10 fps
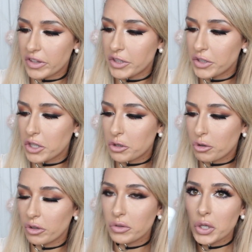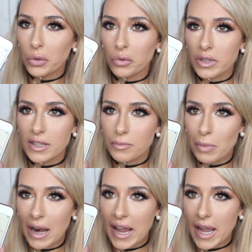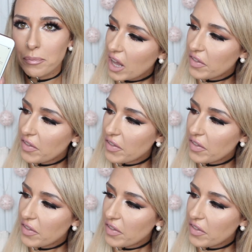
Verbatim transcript: This is the True Tone display.